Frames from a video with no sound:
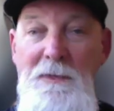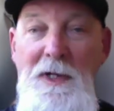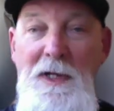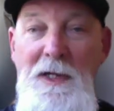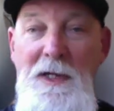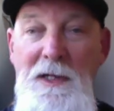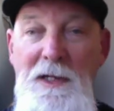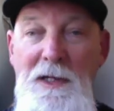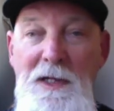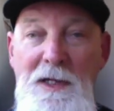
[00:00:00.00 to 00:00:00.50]

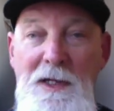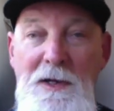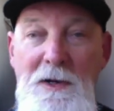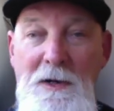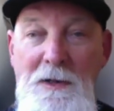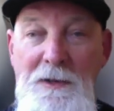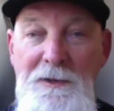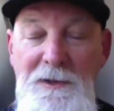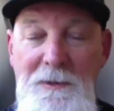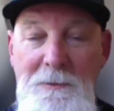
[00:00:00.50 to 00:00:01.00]
You
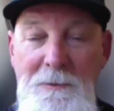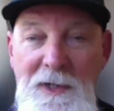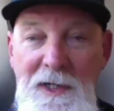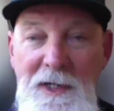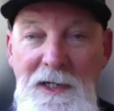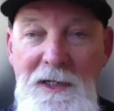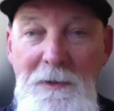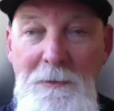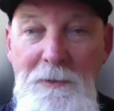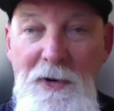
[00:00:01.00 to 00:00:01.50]
call
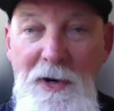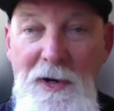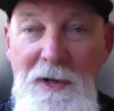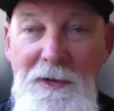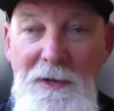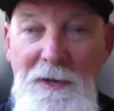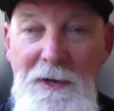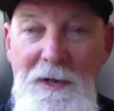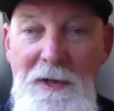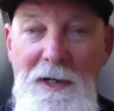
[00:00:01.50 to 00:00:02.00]
somebody your
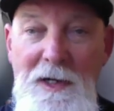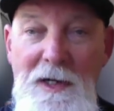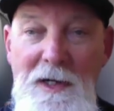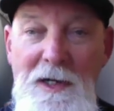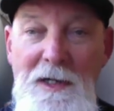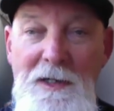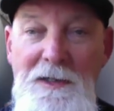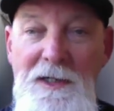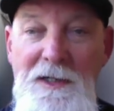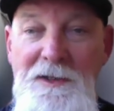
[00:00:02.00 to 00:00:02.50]

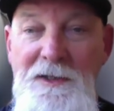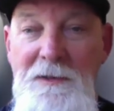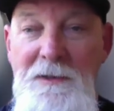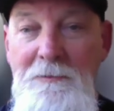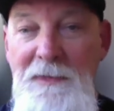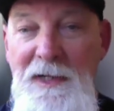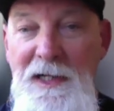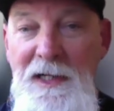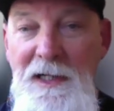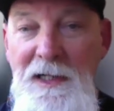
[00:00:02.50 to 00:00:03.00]
brother,
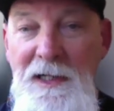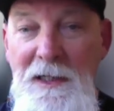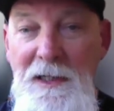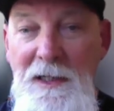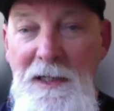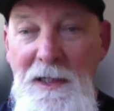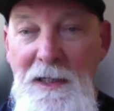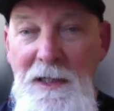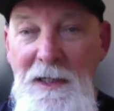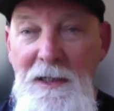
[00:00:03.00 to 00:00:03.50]
doesn't mean,
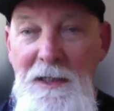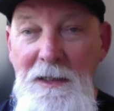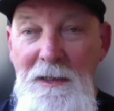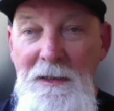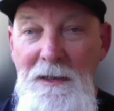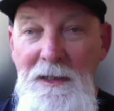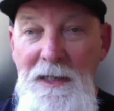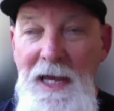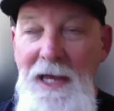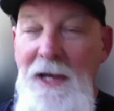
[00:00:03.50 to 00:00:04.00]

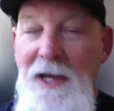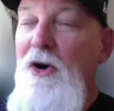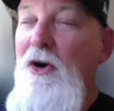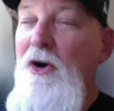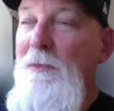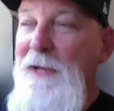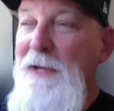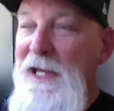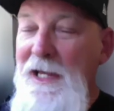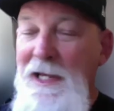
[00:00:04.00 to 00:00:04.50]
hey,
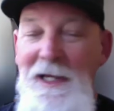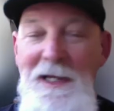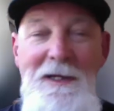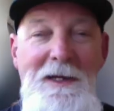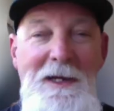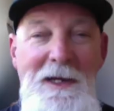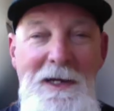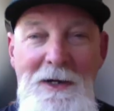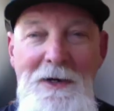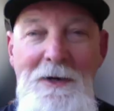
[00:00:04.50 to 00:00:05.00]
homie,
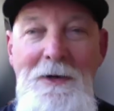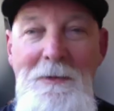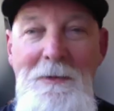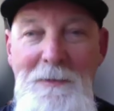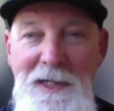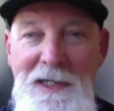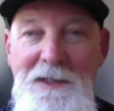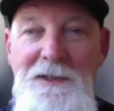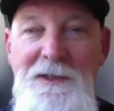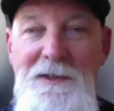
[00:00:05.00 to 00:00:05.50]
you know, it
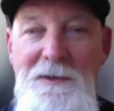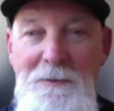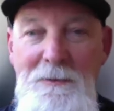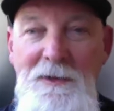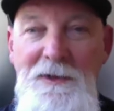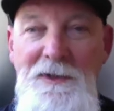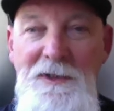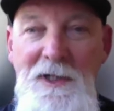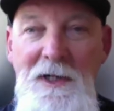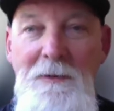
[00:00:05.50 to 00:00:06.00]
means,
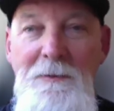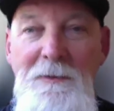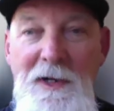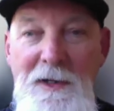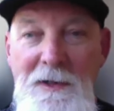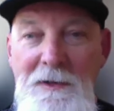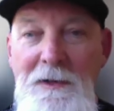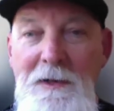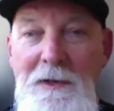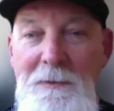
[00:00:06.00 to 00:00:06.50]
what's up,
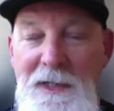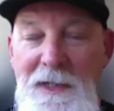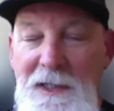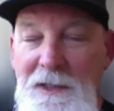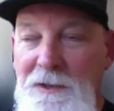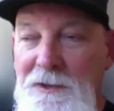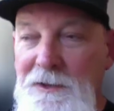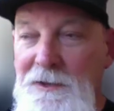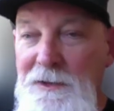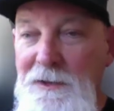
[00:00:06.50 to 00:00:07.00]
brother? It
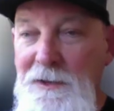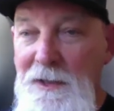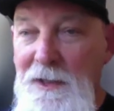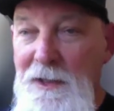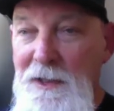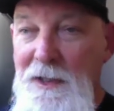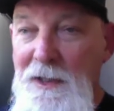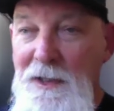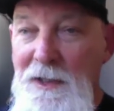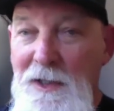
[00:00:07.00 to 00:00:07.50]
means
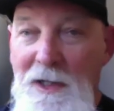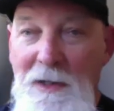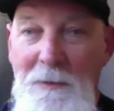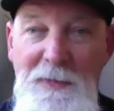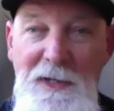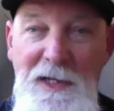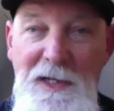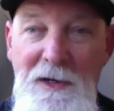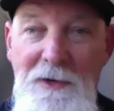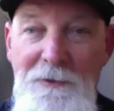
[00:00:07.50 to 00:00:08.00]
you're going to
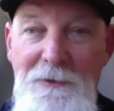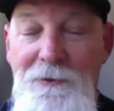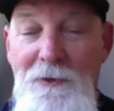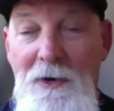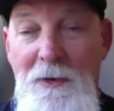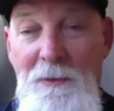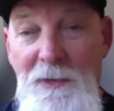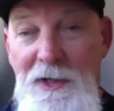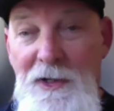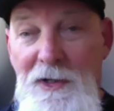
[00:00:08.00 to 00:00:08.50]
be there
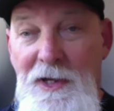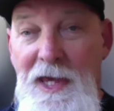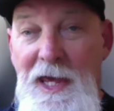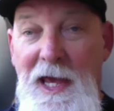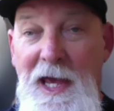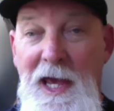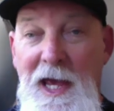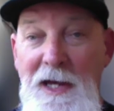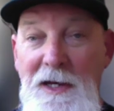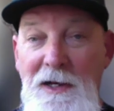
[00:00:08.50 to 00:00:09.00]
for them when you
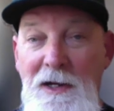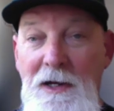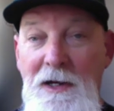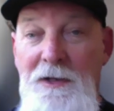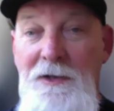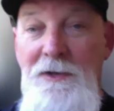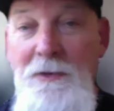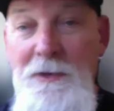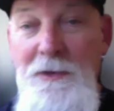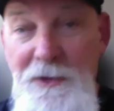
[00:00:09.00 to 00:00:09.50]
can. You're
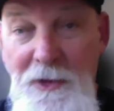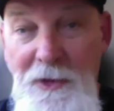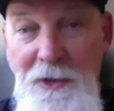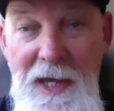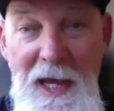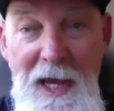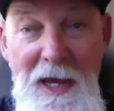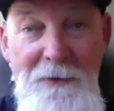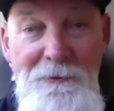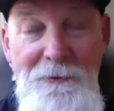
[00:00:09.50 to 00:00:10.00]
going to do what you
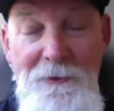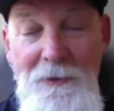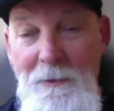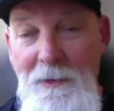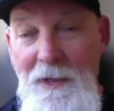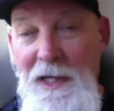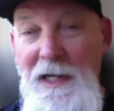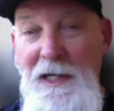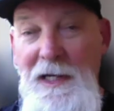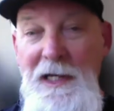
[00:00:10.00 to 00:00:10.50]
can for them
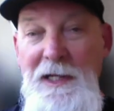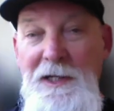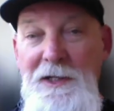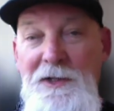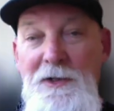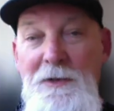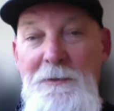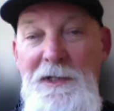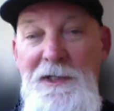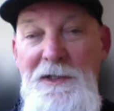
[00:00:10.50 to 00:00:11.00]
when they need
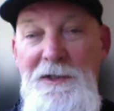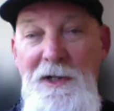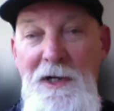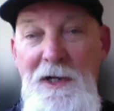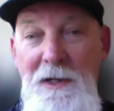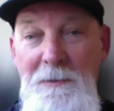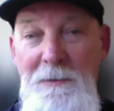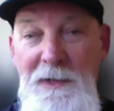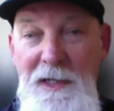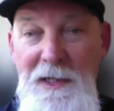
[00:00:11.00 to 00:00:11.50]
you. It means they're
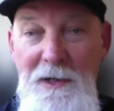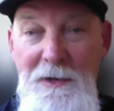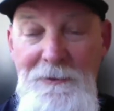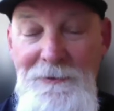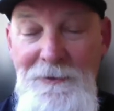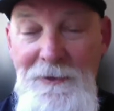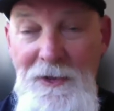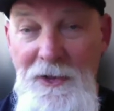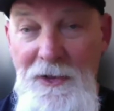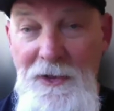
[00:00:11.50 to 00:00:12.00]
going to be there
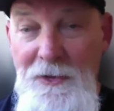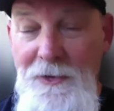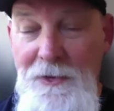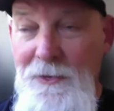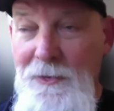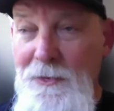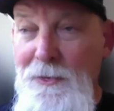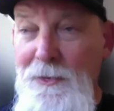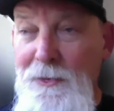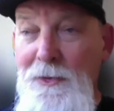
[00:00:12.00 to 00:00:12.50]
for
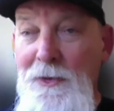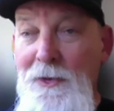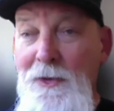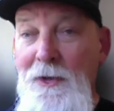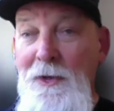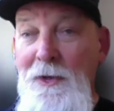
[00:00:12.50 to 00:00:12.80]
you.